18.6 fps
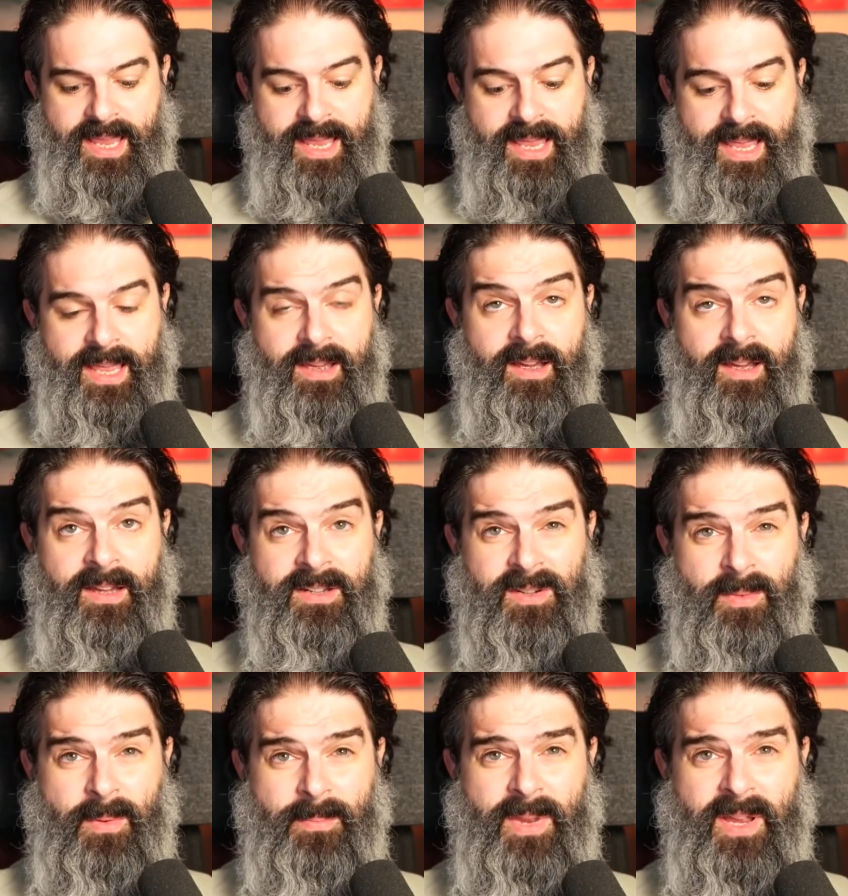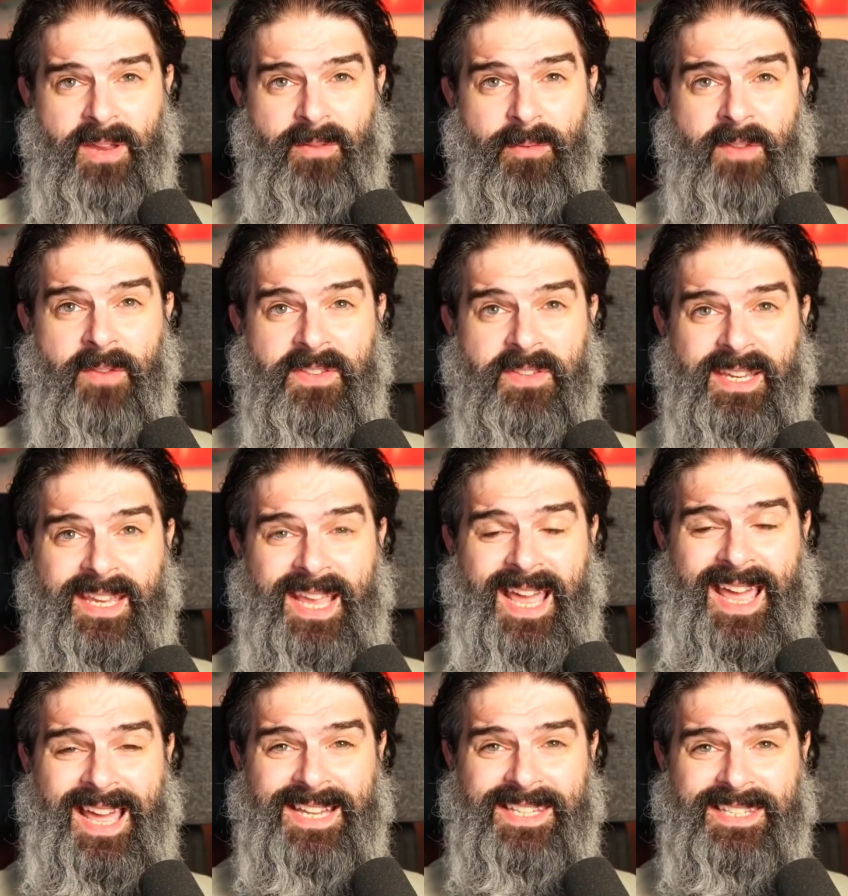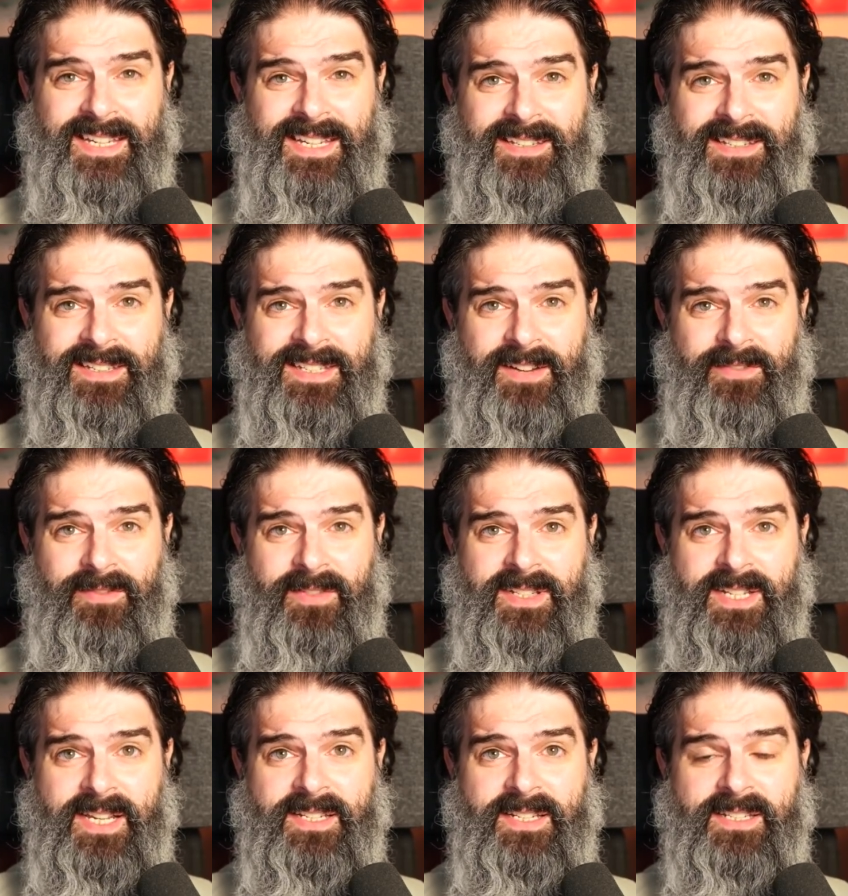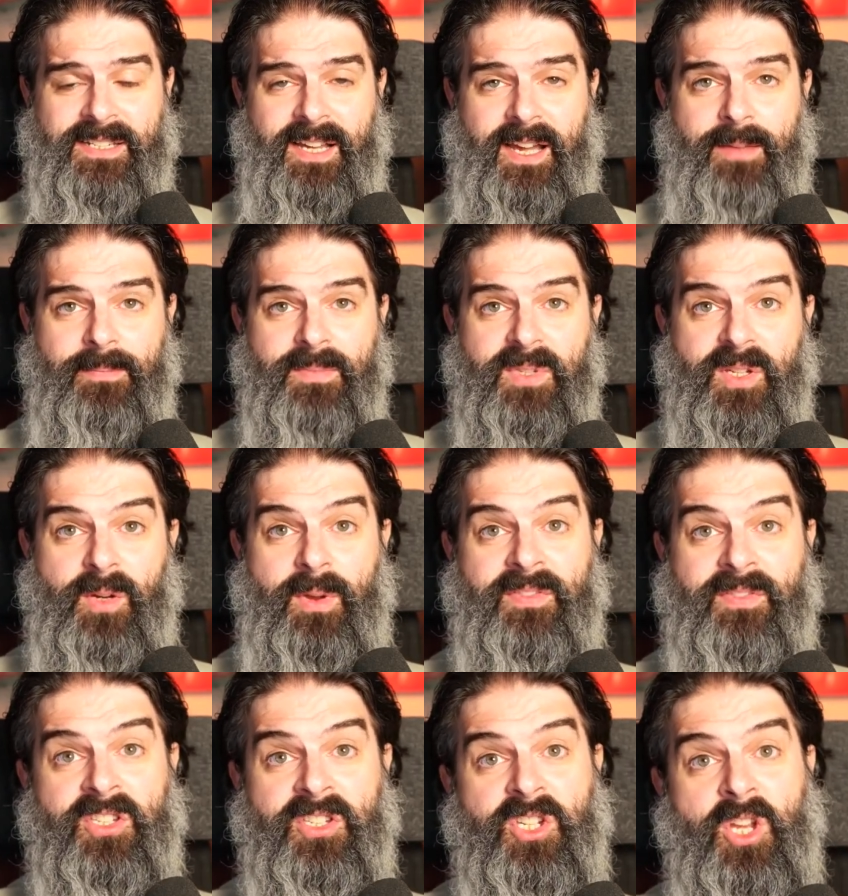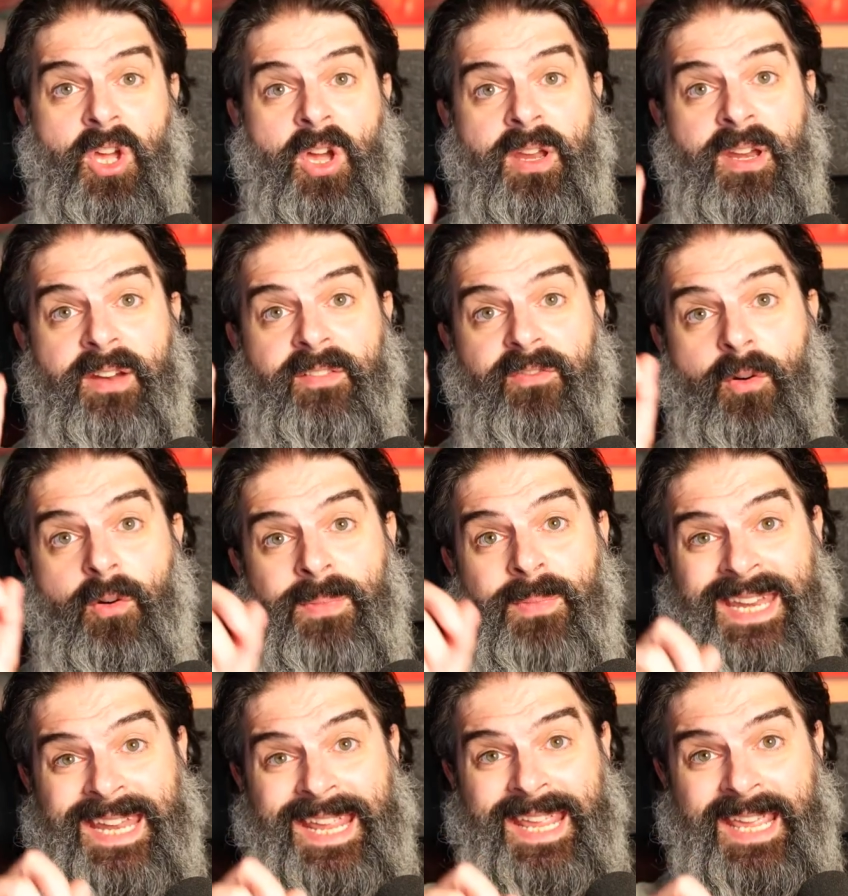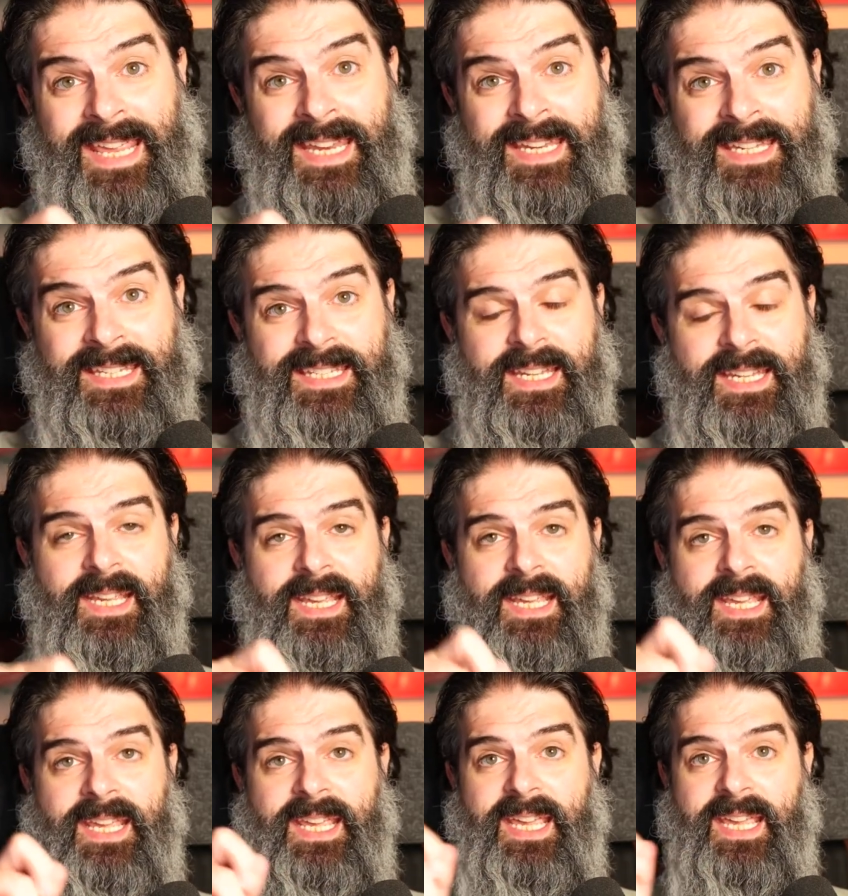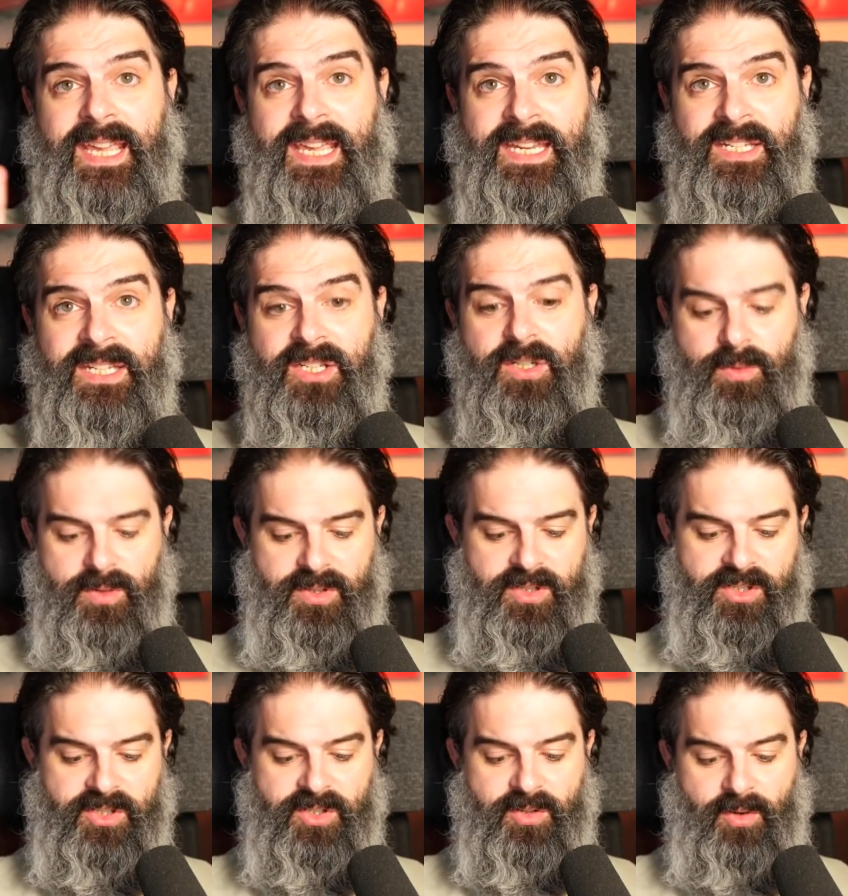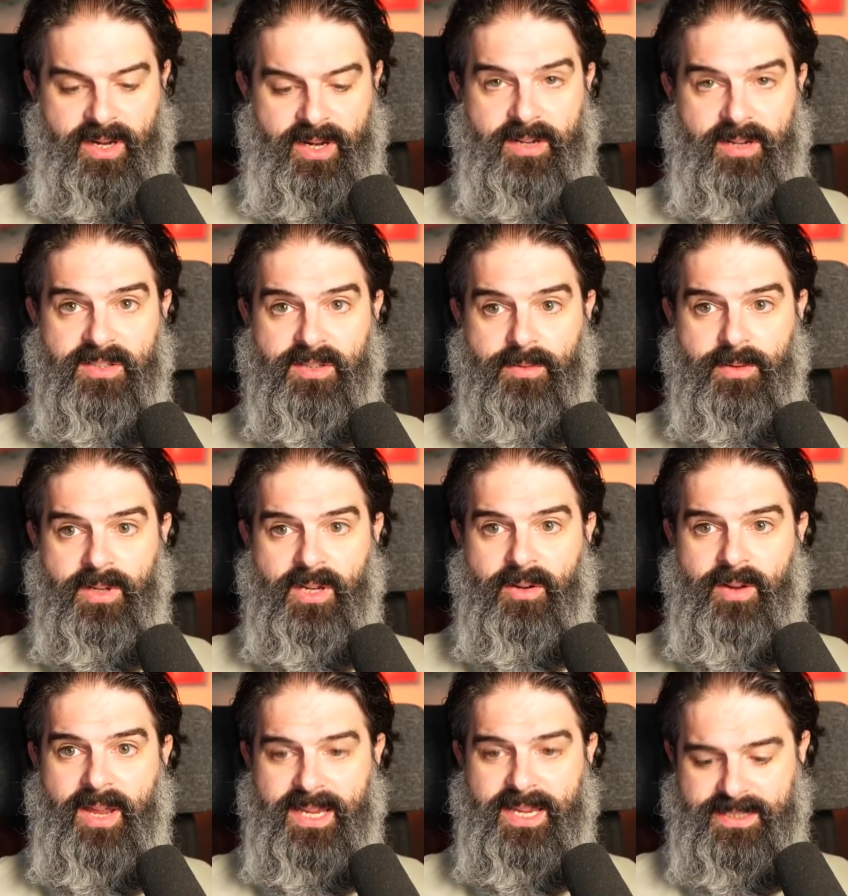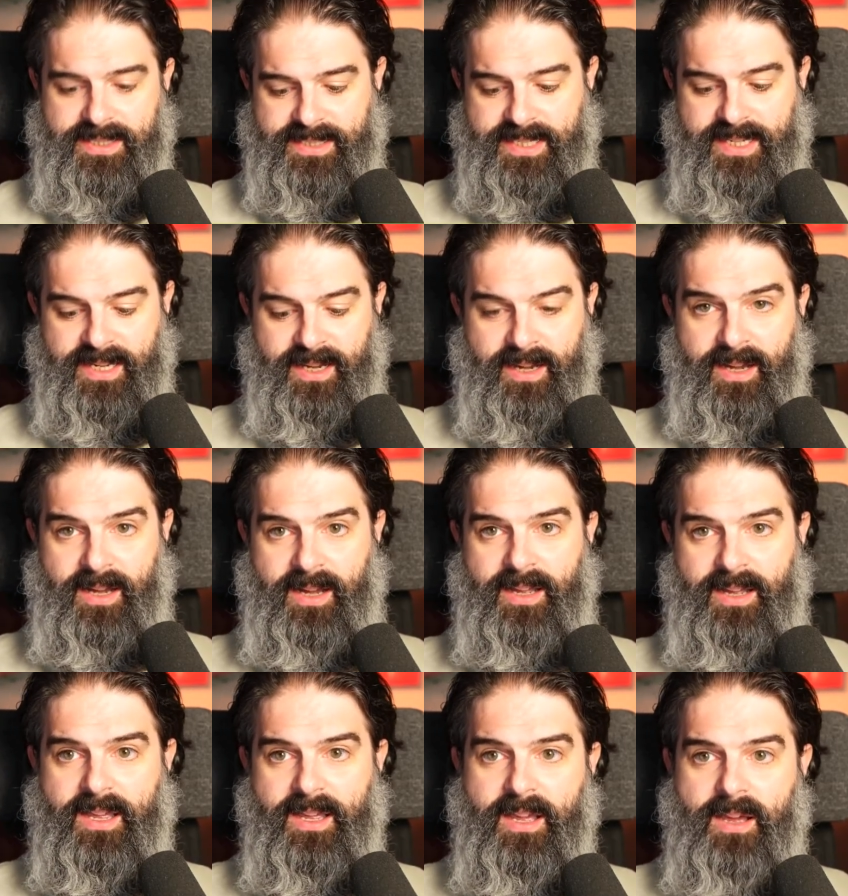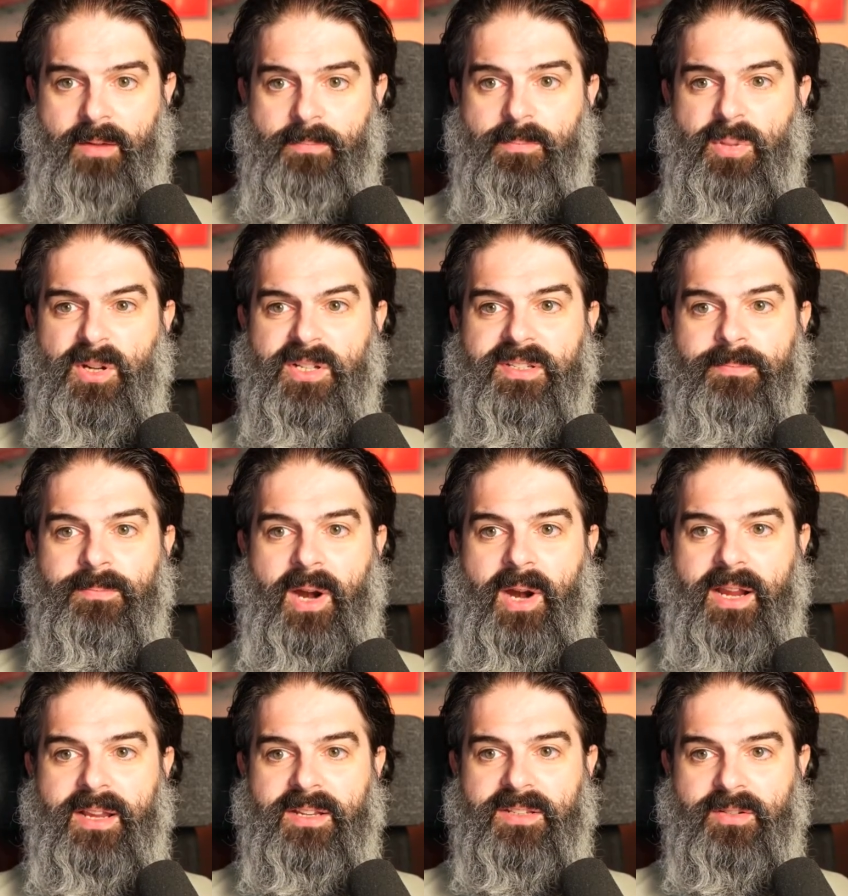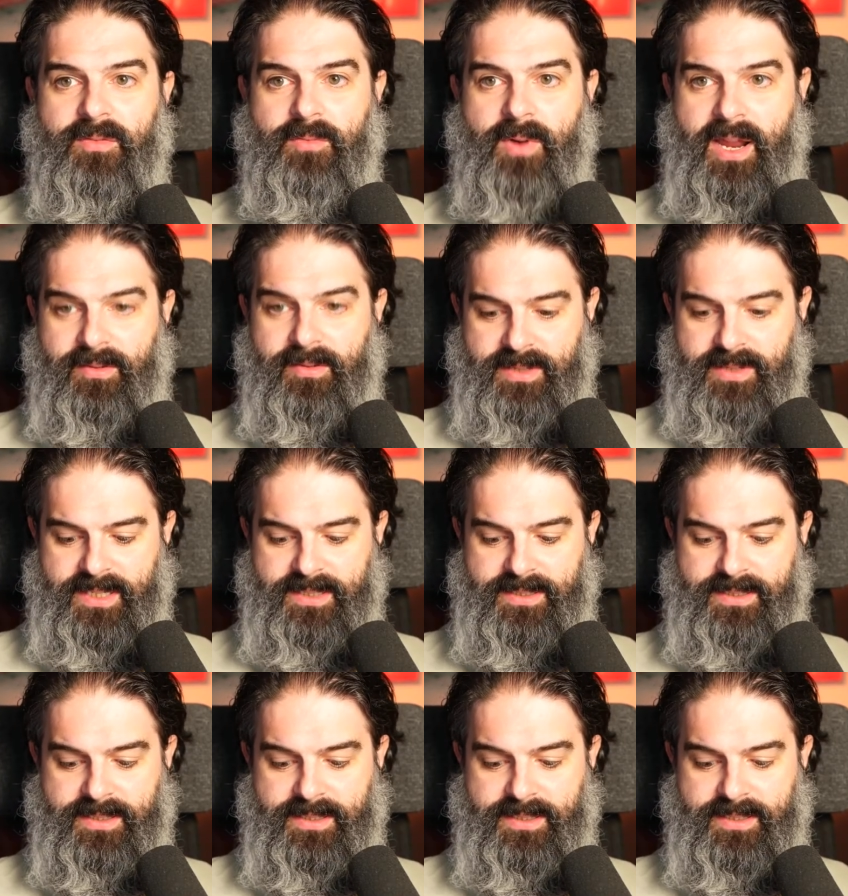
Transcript: do you remember we have to cast it as a different data type? So we have to turn it from an int into a string. So we go str, put some brackets around it,